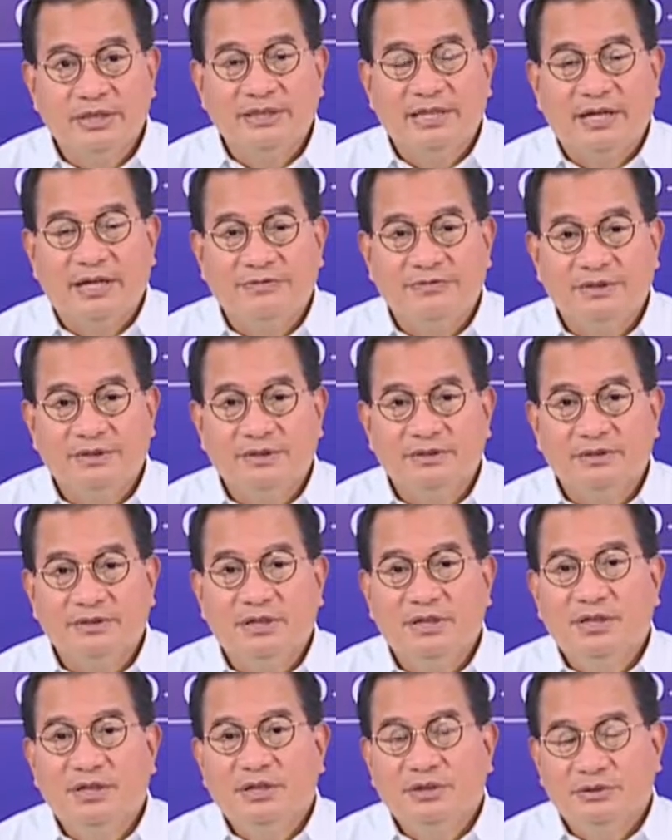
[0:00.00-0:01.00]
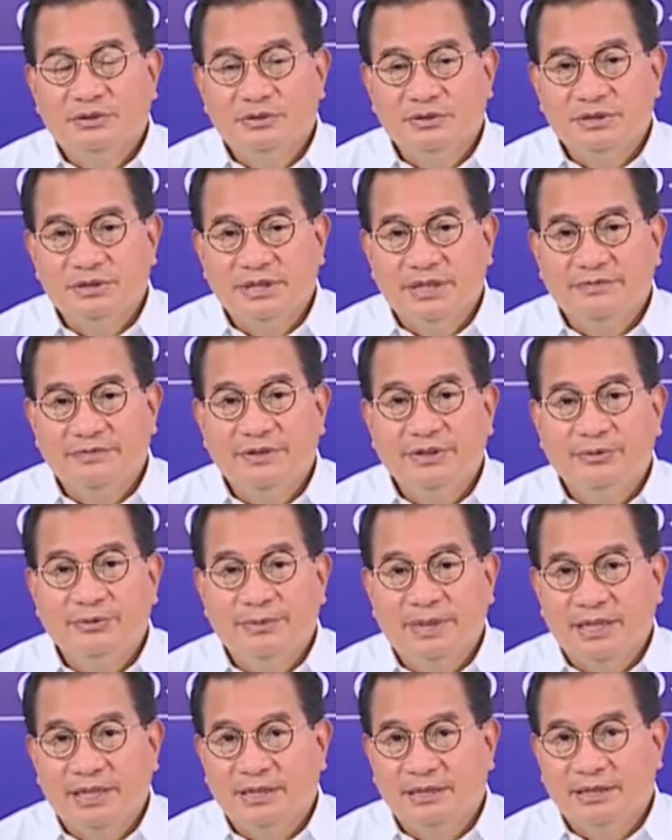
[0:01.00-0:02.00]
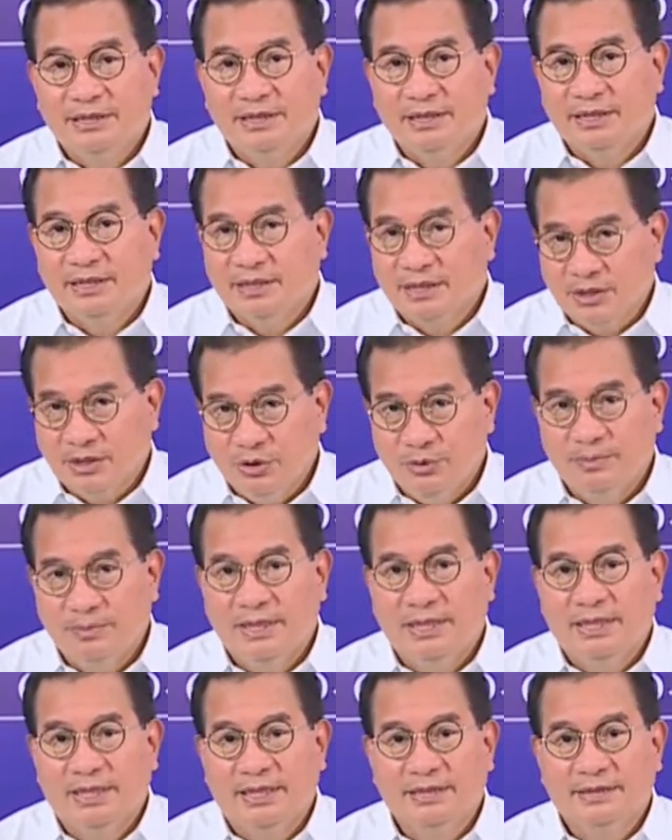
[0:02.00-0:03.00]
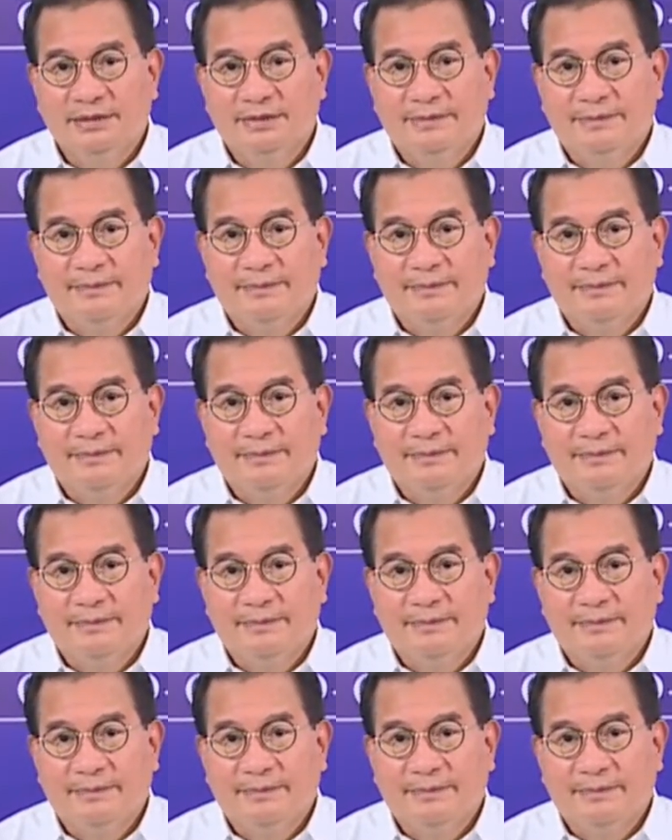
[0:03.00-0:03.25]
joint effort to save humanity globally.